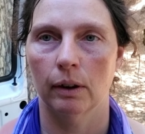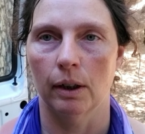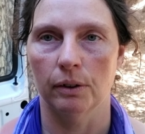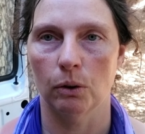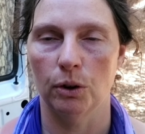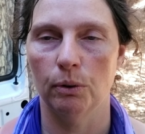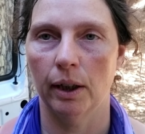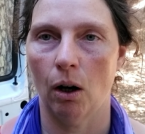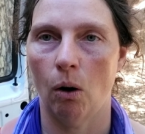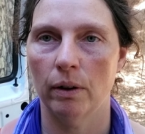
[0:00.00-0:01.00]
So you
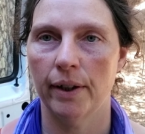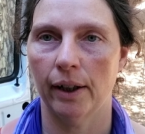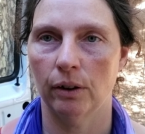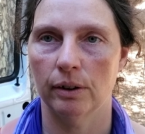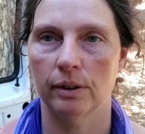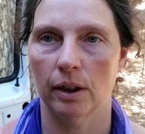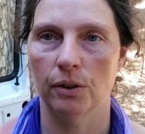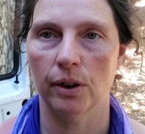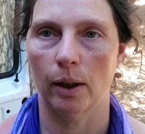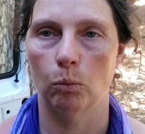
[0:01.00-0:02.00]
get all of that good
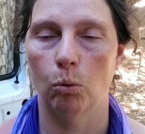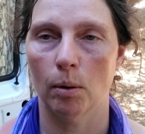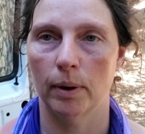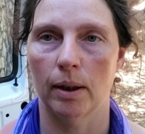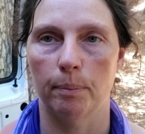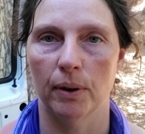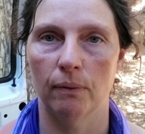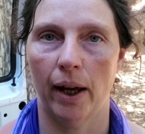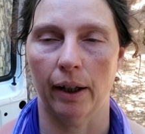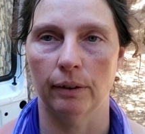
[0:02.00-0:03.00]
sunshine warming up your
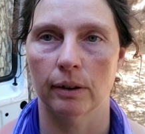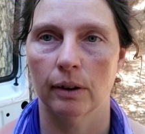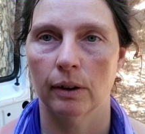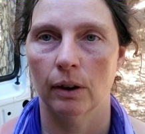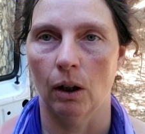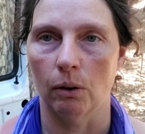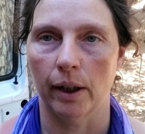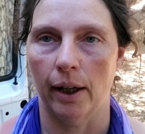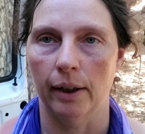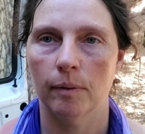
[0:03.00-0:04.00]
van.
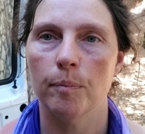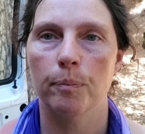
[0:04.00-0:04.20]
Okay?